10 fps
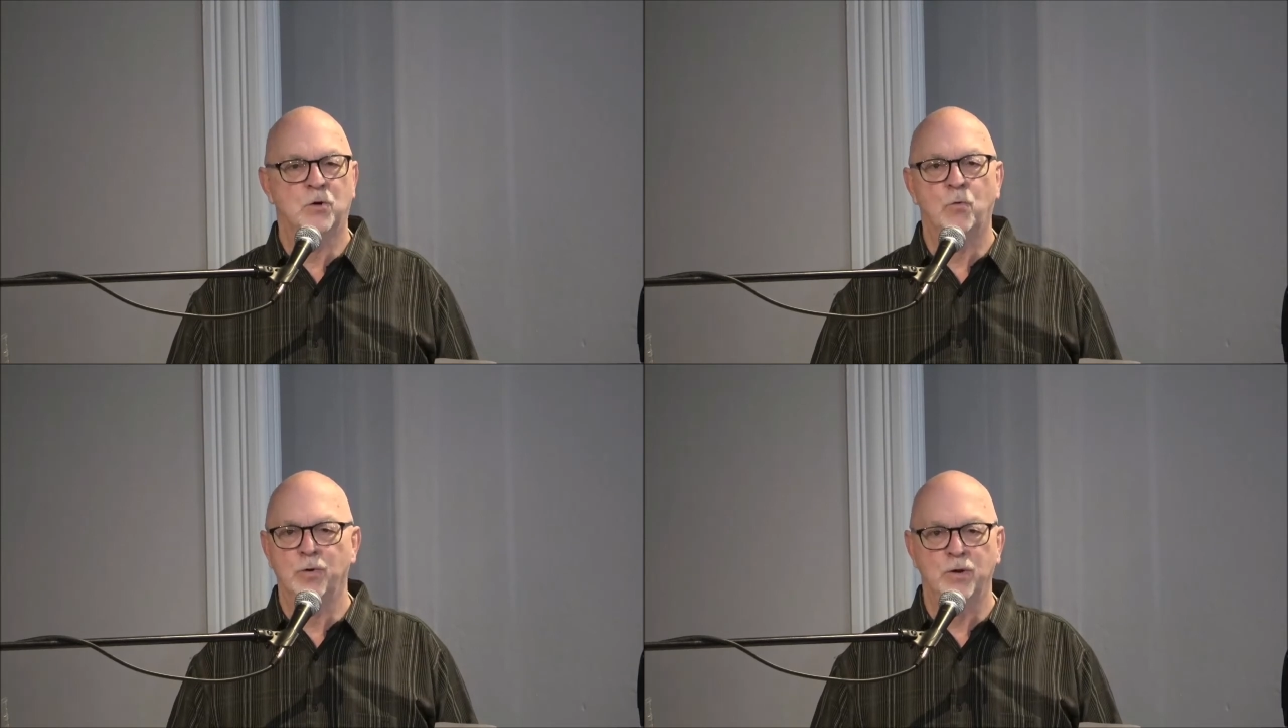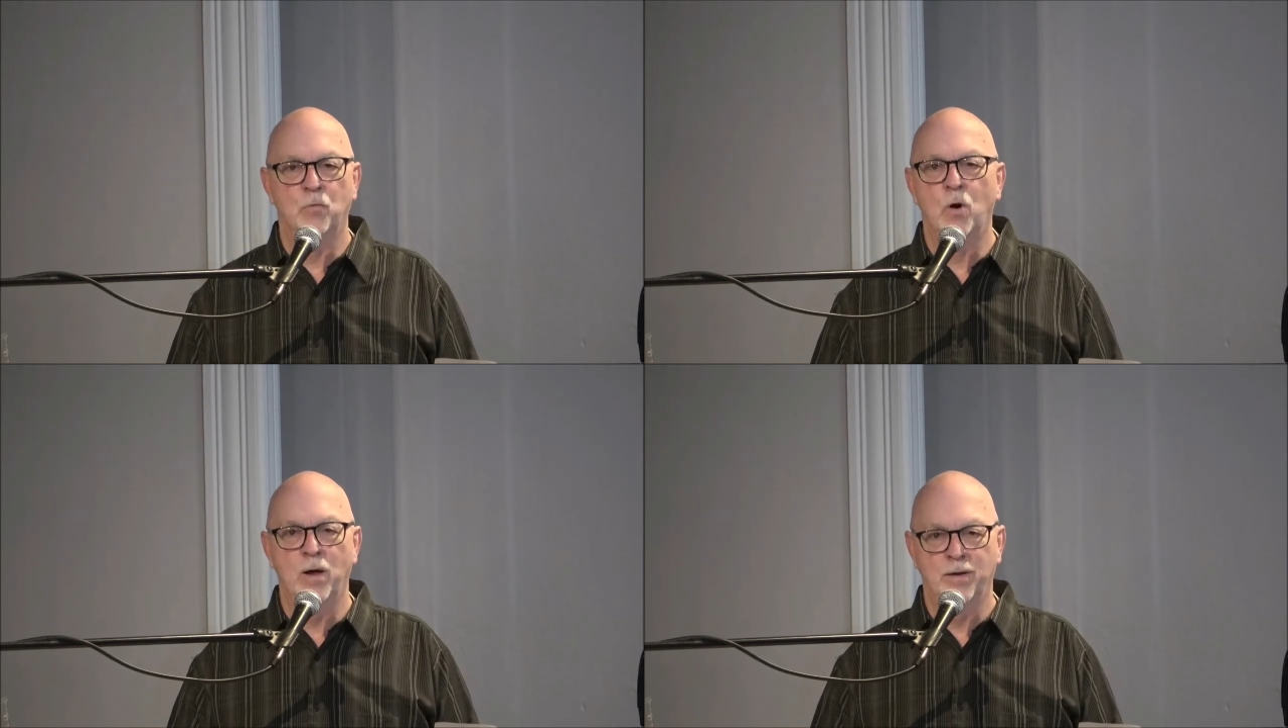has
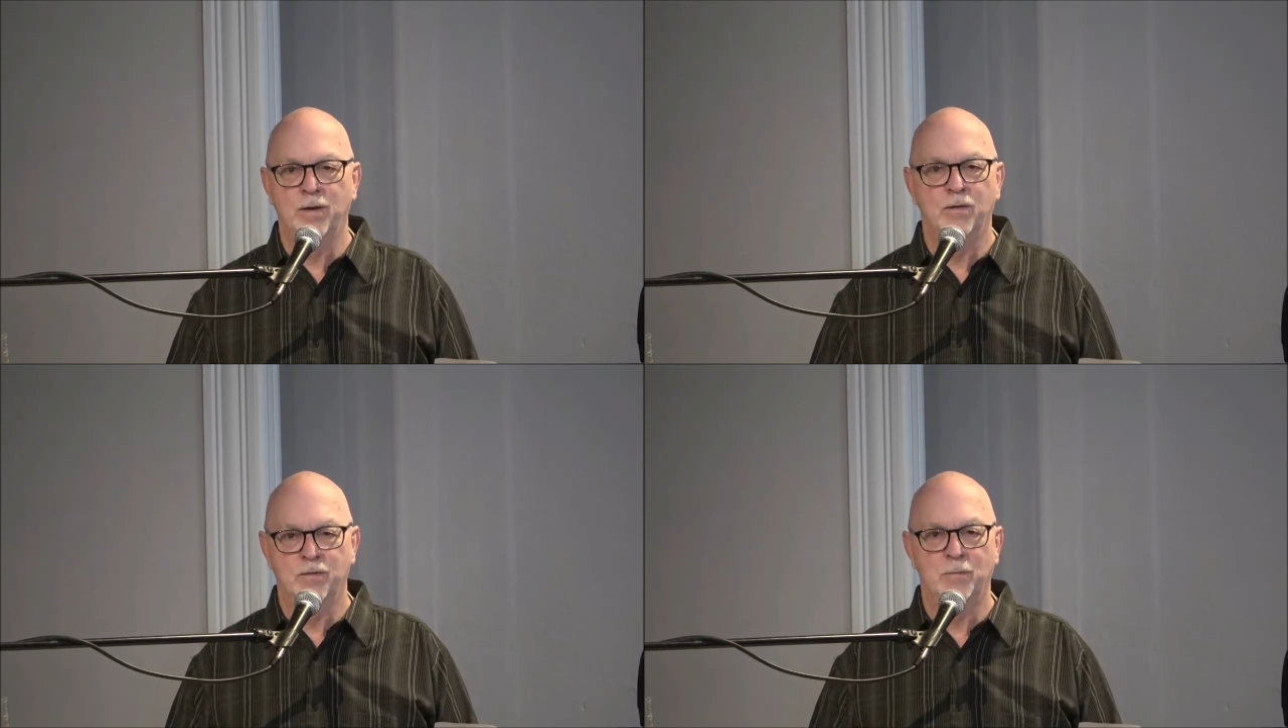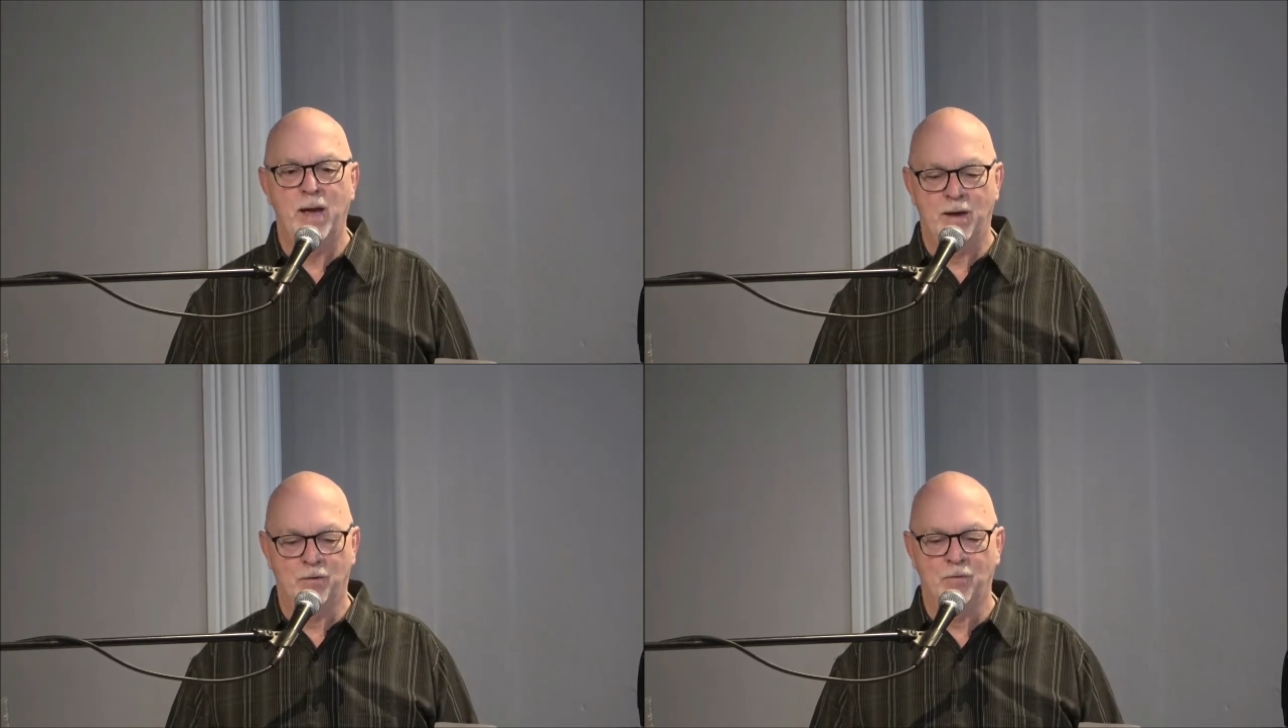already won
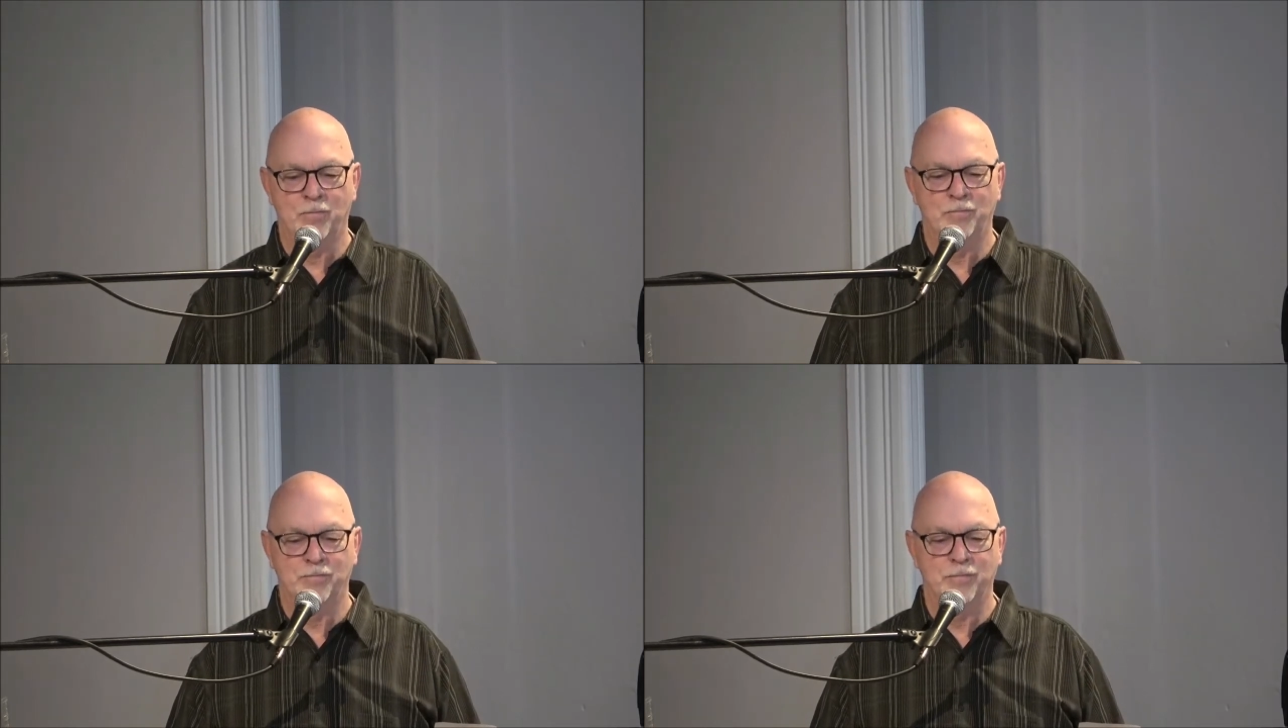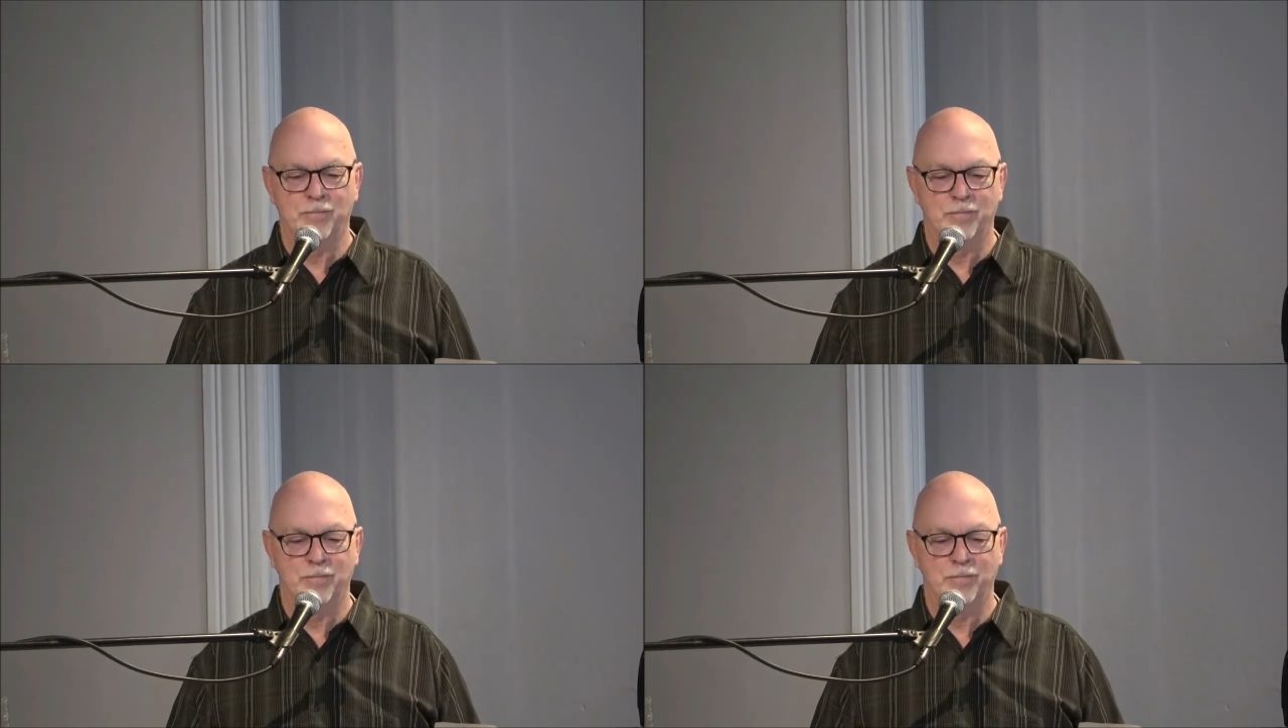the battle.